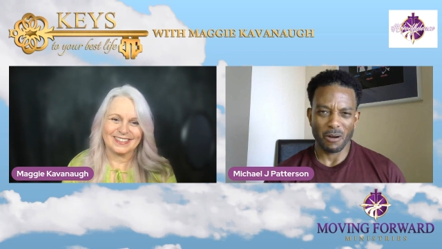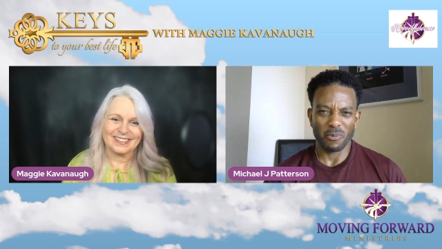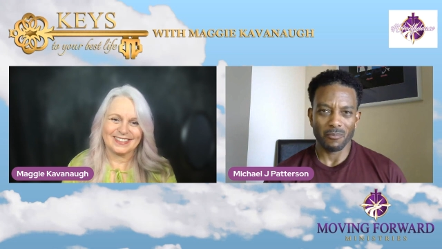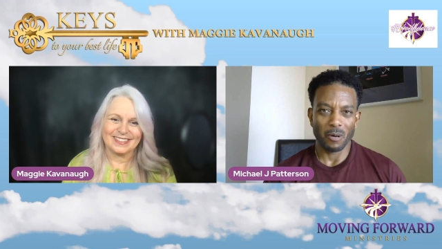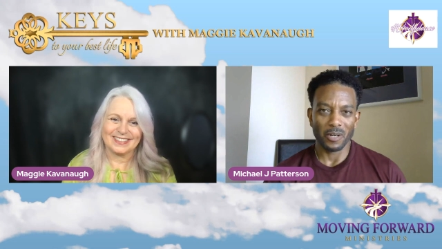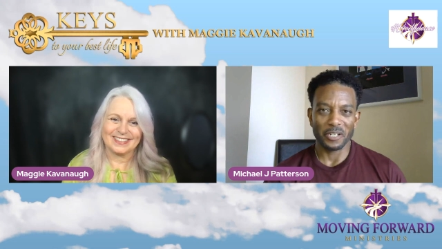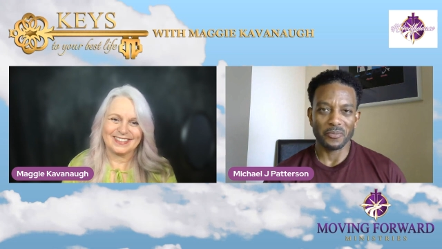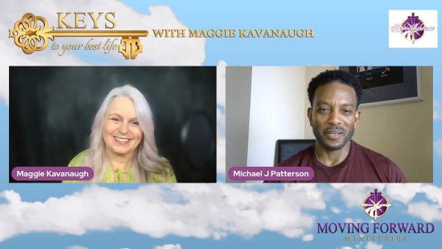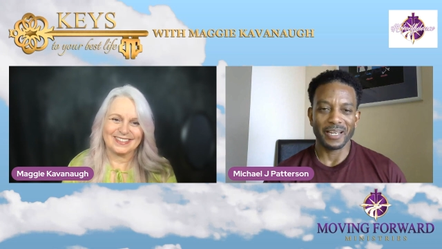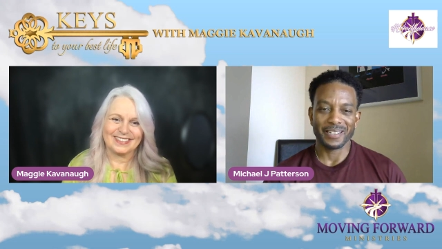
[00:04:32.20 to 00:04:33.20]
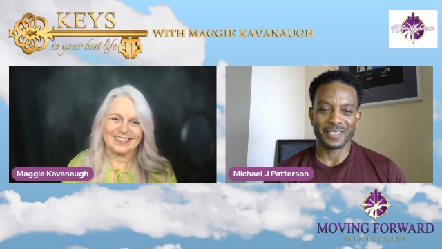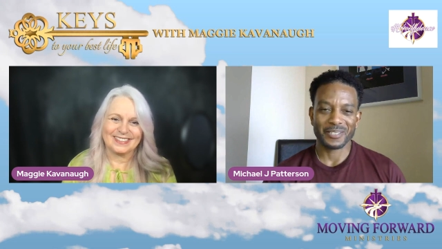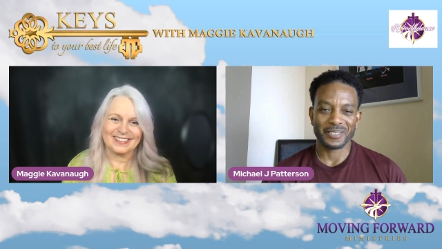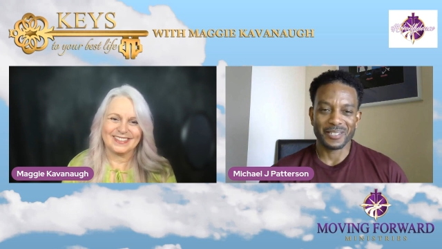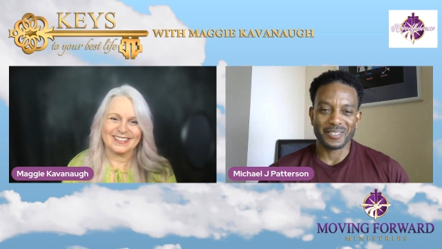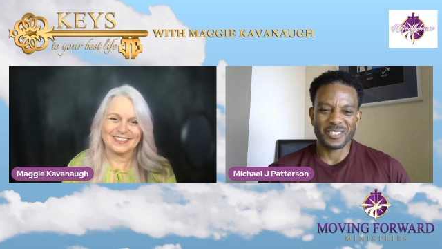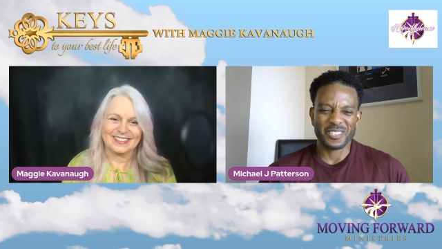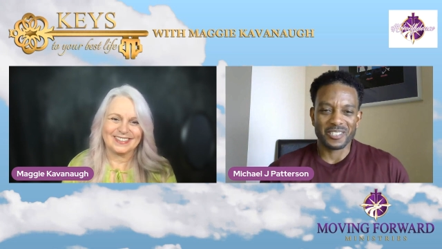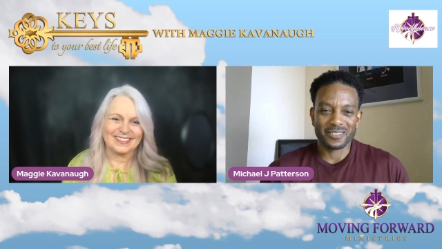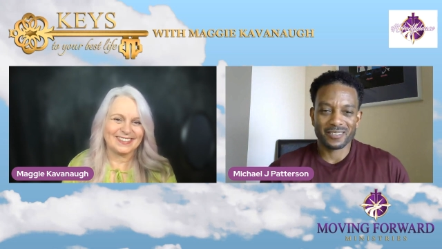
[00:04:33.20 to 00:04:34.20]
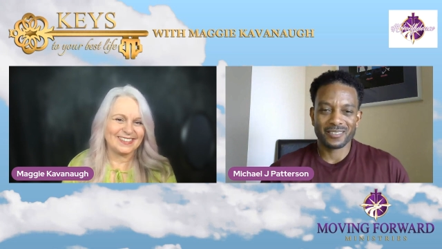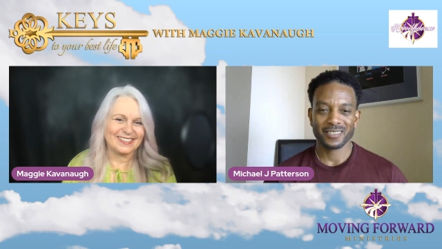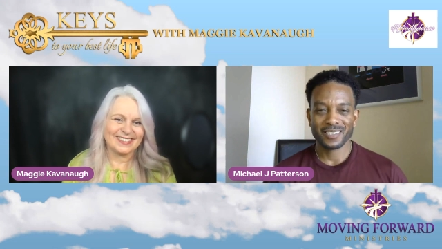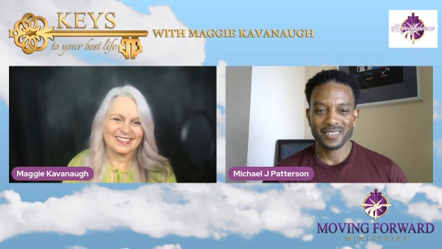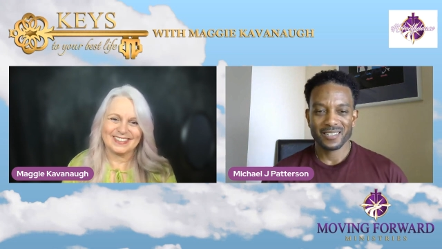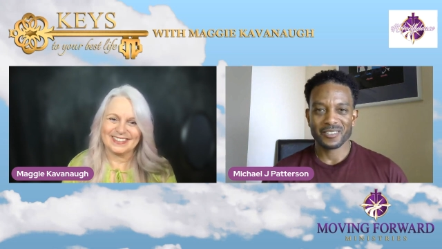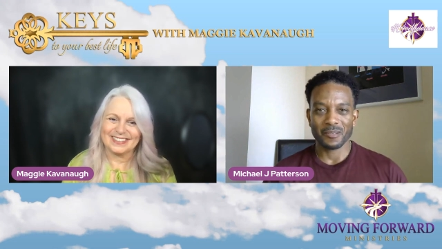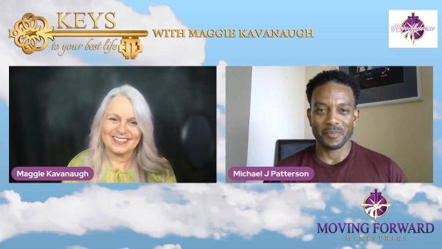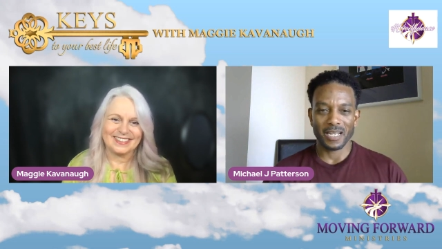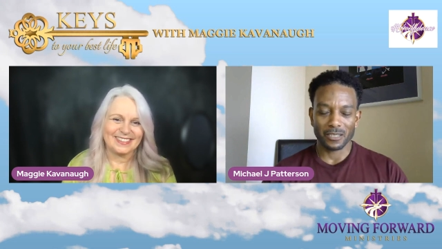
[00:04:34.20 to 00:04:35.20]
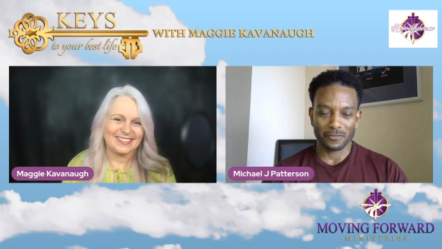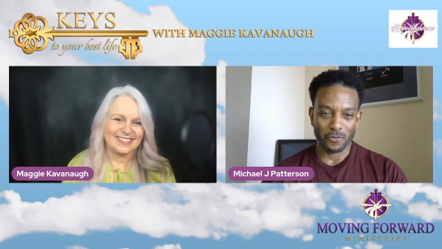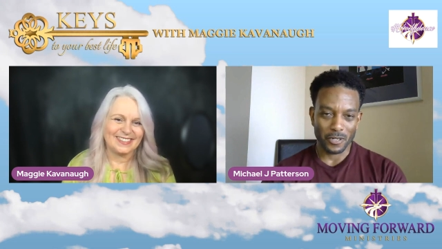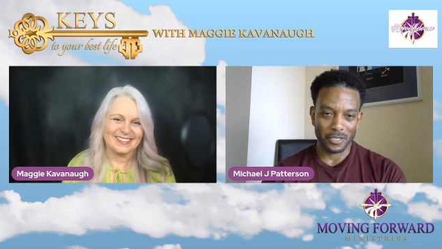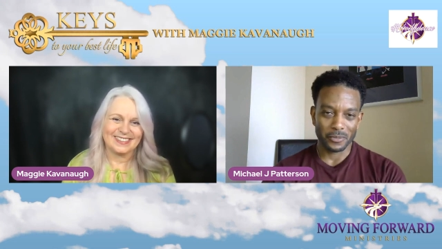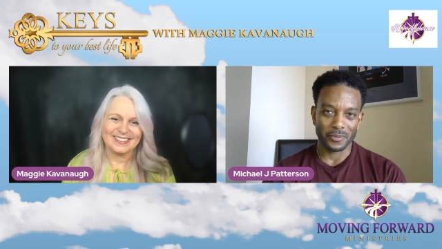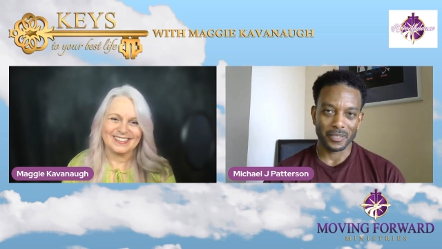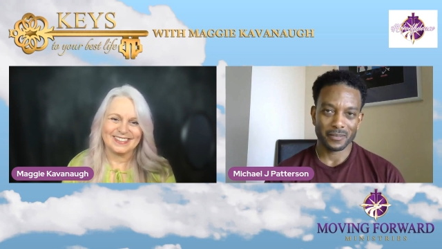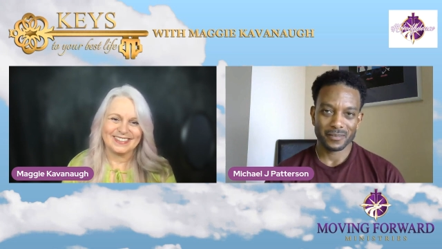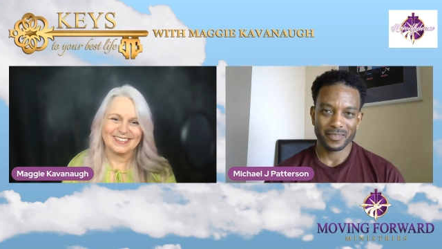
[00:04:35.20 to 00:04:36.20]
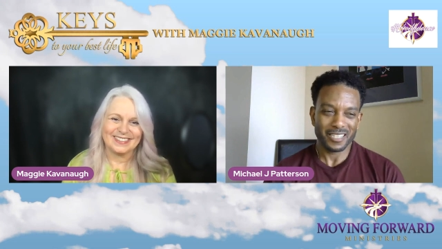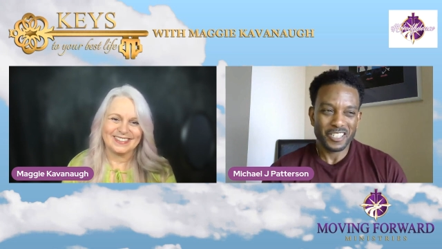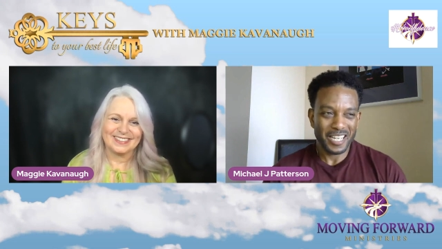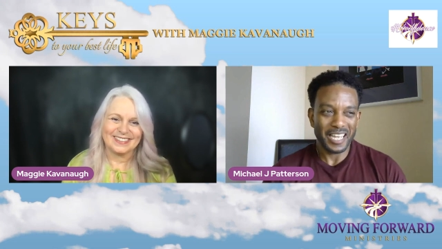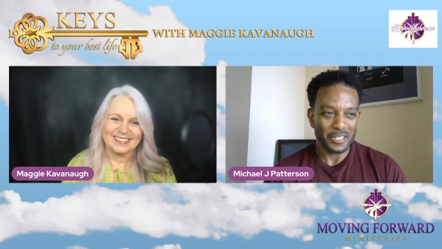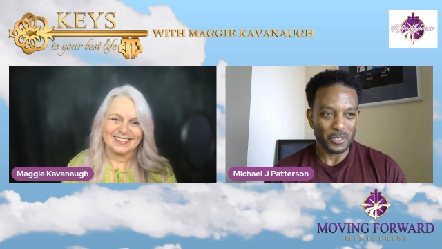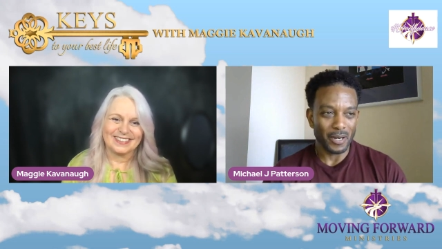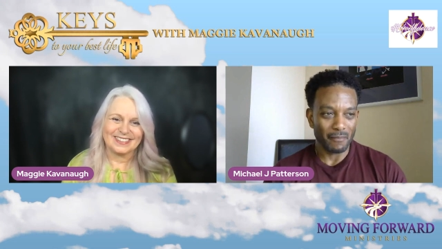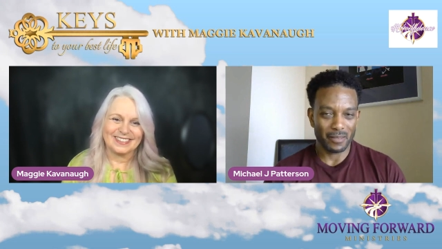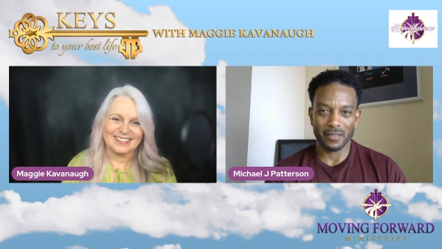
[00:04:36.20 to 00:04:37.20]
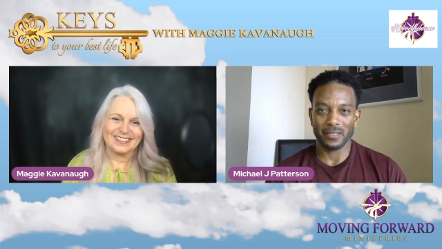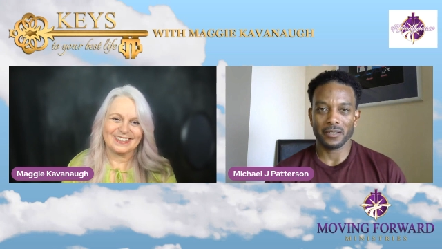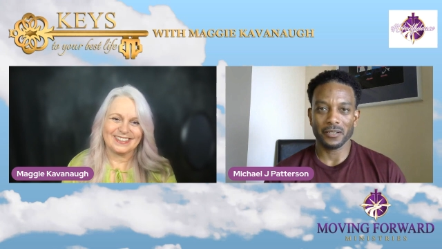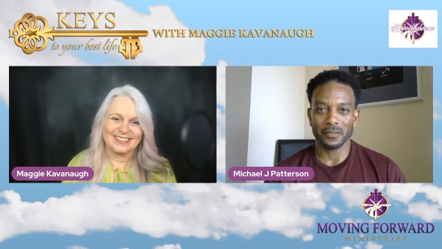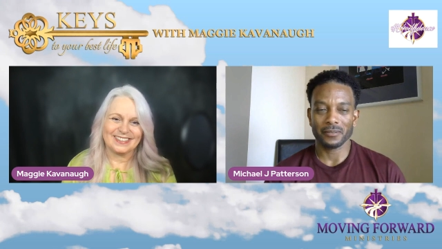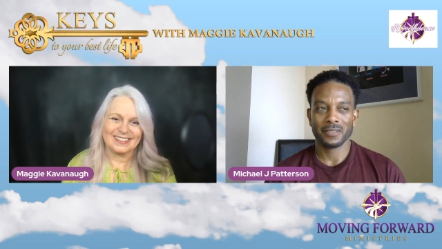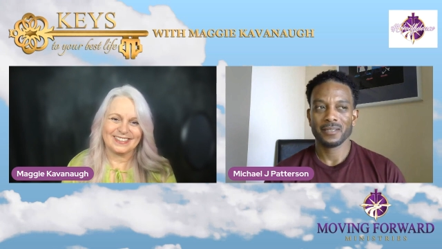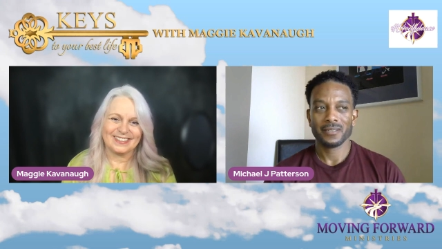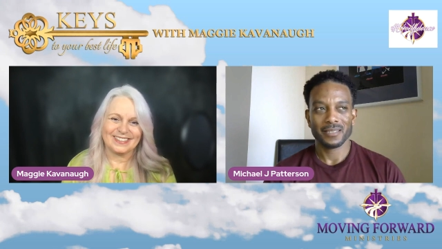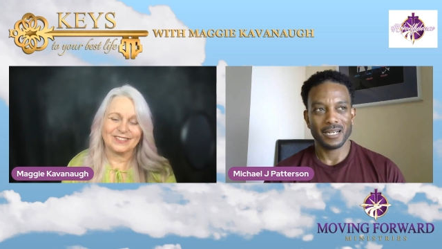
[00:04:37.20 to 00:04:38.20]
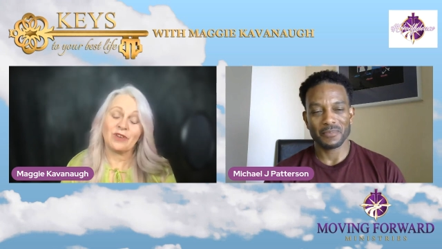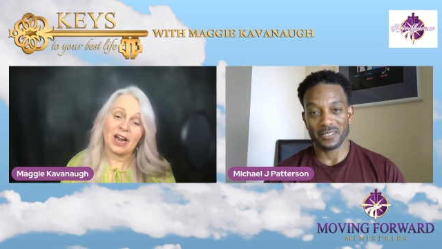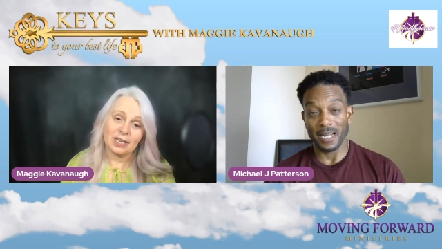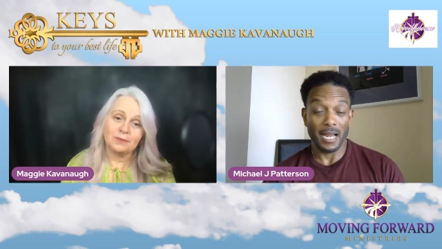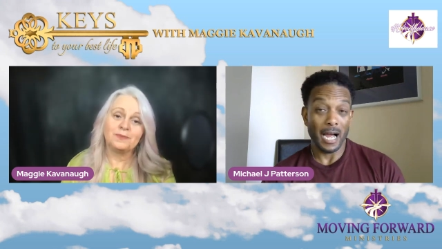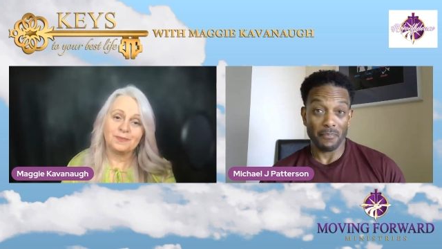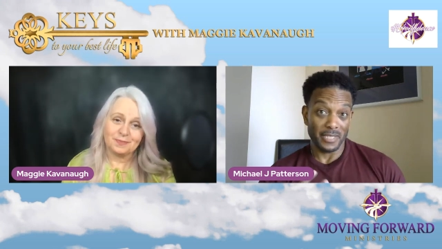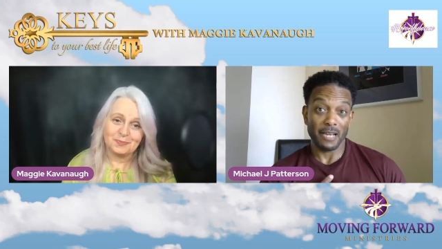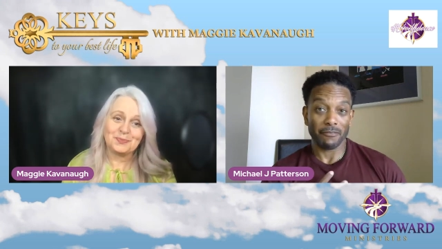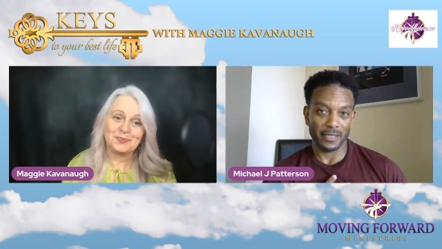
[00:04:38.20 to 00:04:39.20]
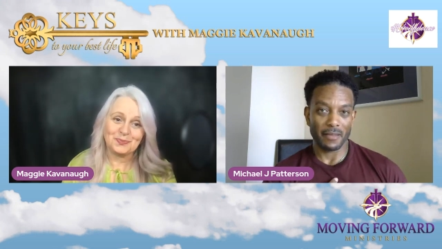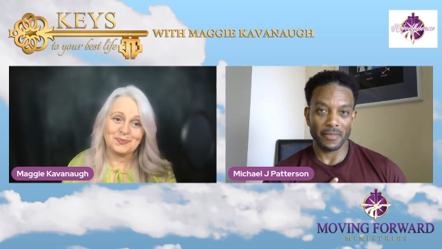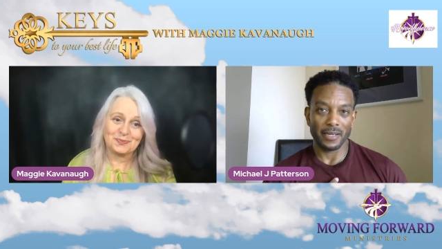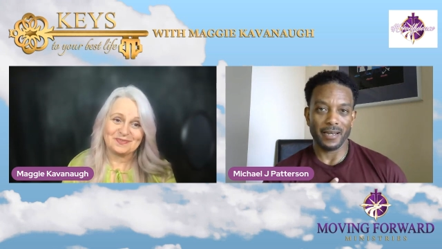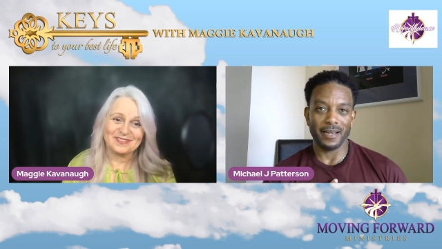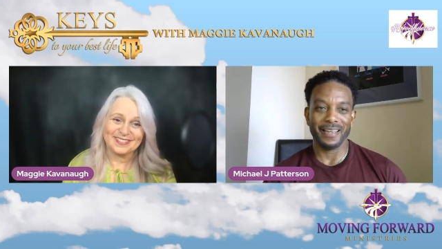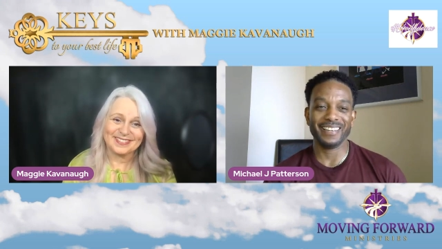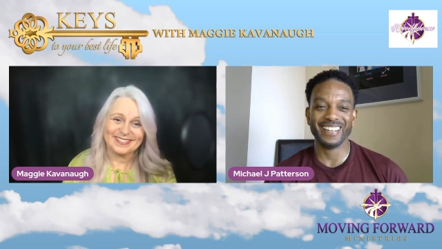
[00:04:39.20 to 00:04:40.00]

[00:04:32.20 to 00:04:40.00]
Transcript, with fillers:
Speaker 1: I, I want to do that. That's it's just something I look forward to doing because you can't do everything, you know. Right. I'm, just, I'm definitely not that guy.